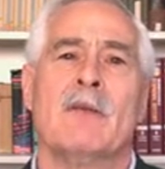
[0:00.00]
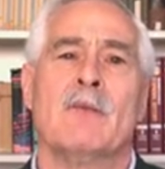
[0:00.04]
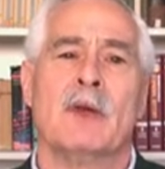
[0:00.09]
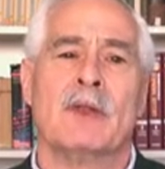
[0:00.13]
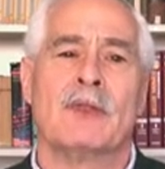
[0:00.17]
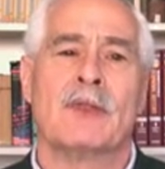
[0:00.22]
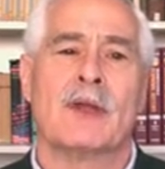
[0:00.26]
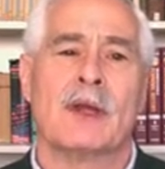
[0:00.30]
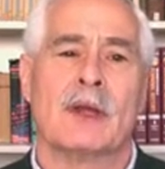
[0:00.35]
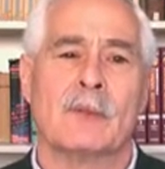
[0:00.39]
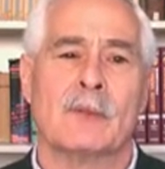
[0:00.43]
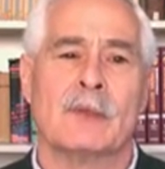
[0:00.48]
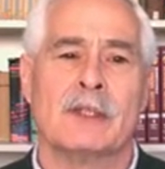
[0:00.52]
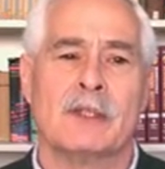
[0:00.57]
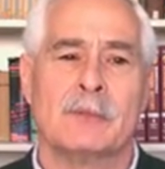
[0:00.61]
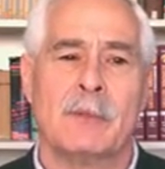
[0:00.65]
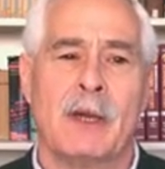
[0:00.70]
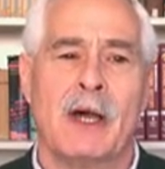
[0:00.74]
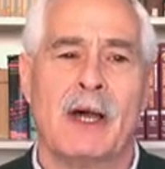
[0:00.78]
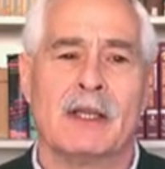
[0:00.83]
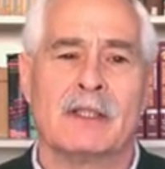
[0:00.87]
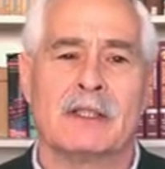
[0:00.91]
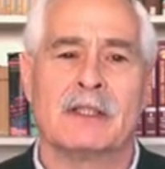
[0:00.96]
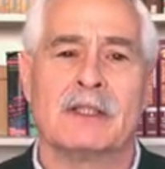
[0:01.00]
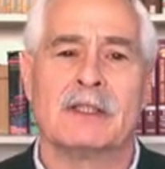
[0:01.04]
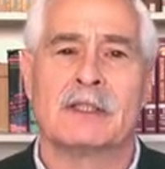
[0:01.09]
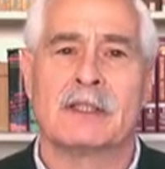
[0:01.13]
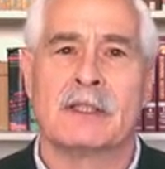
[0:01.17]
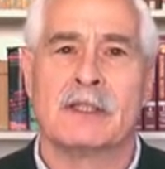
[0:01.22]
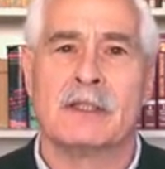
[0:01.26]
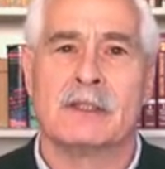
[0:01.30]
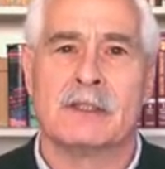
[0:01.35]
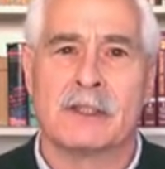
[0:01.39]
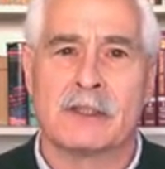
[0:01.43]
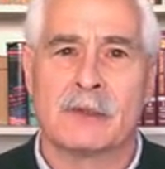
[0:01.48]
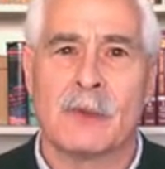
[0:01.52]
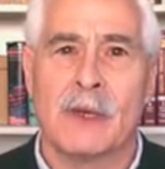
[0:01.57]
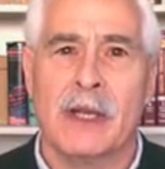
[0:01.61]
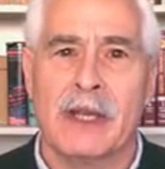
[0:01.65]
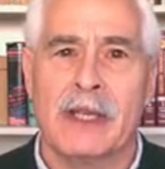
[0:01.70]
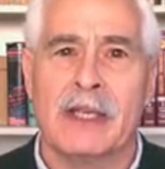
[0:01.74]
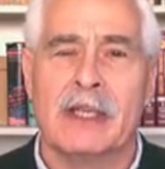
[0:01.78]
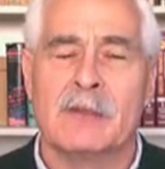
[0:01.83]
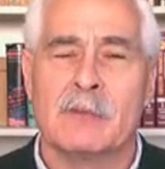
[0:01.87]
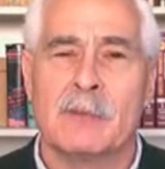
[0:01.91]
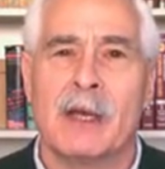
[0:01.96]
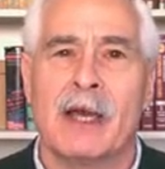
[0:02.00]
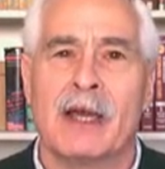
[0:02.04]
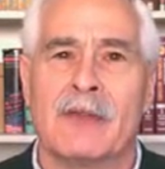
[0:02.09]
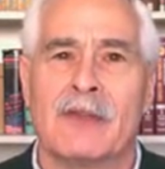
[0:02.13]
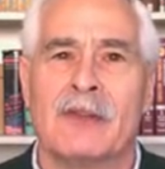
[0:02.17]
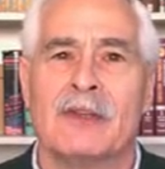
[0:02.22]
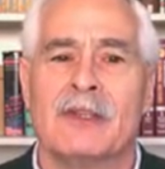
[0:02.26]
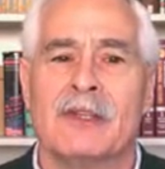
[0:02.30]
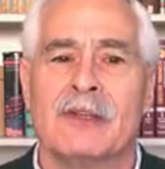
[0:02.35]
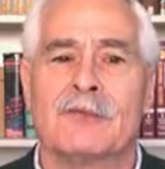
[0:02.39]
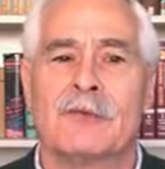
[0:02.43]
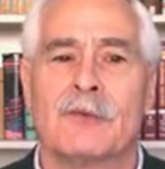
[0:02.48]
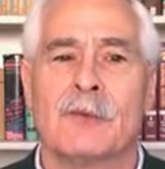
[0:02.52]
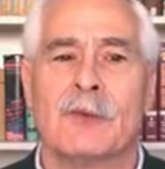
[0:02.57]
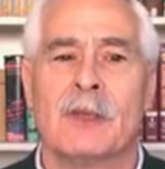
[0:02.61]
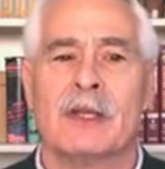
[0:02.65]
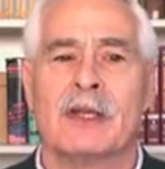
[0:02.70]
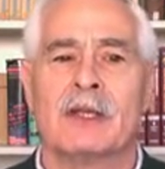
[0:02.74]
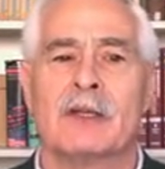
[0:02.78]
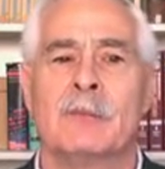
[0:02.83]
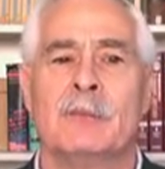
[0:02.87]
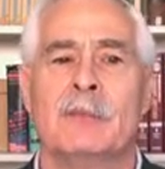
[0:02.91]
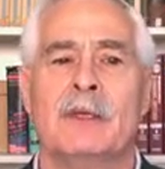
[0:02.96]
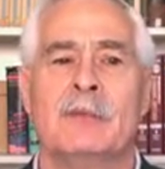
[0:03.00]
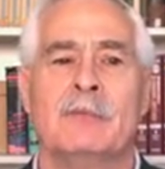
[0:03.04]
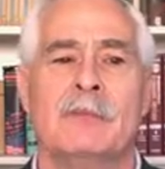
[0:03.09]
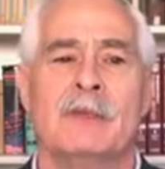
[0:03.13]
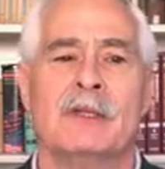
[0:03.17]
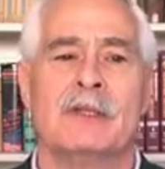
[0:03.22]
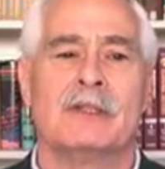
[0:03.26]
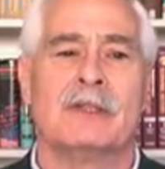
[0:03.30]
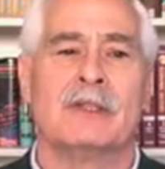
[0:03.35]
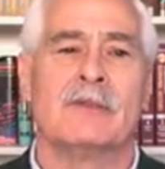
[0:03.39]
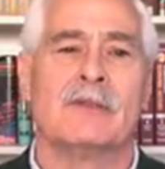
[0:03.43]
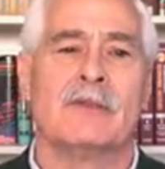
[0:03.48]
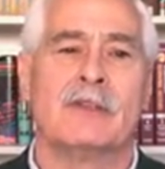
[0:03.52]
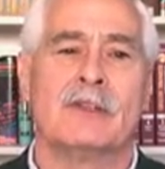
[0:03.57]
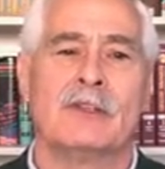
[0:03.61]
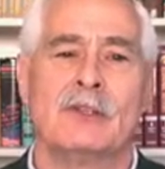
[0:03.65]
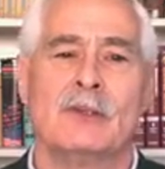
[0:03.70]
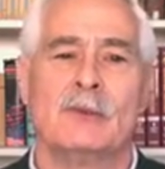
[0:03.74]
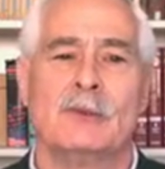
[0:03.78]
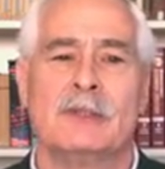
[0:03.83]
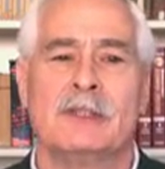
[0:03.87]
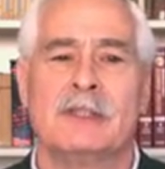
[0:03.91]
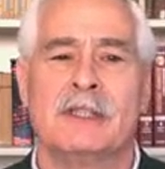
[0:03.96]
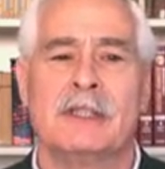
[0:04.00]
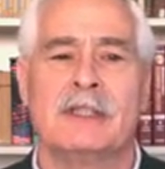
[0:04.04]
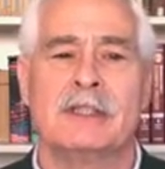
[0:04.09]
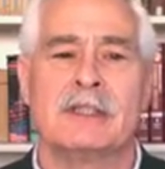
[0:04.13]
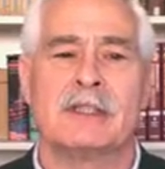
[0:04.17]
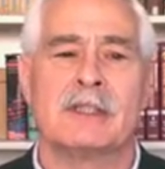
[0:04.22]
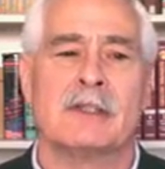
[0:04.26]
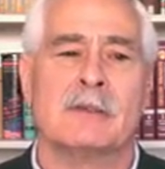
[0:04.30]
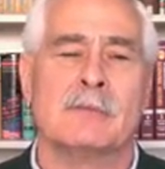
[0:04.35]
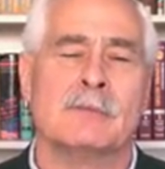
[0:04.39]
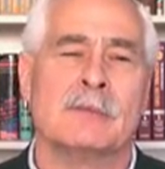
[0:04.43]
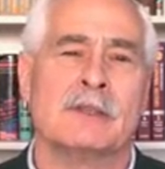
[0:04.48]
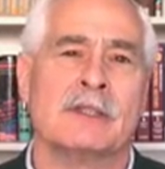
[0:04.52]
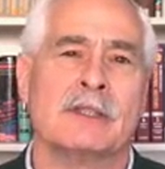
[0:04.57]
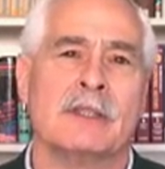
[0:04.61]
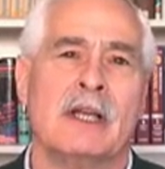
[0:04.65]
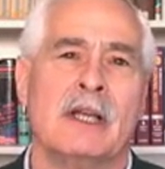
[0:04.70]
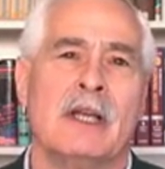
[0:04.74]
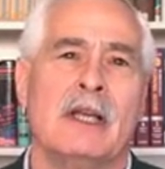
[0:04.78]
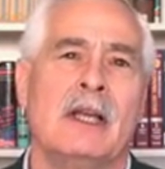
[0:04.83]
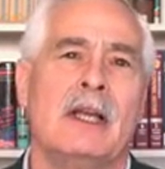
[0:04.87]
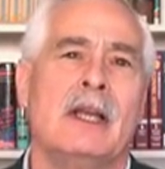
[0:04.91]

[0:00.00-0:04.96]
with their responses constrained by the differing commitments of the two systems,